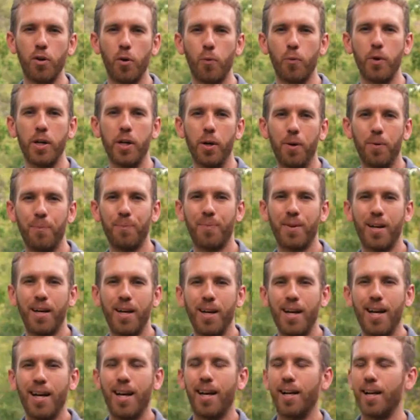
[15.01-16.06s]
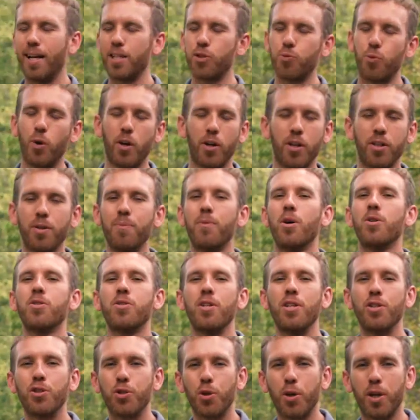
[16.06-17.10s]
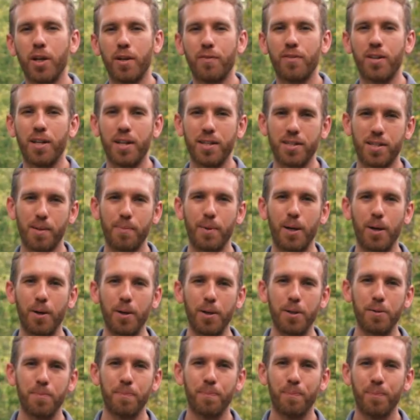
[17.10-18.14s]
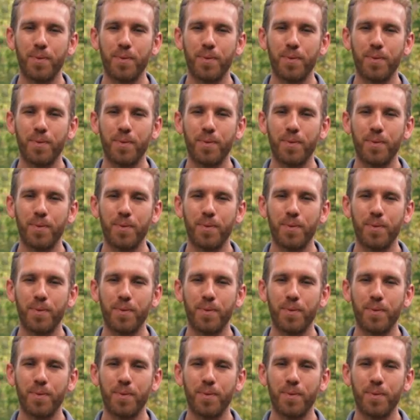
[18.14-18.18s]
no reel? And that's one of the most intuitive things about it.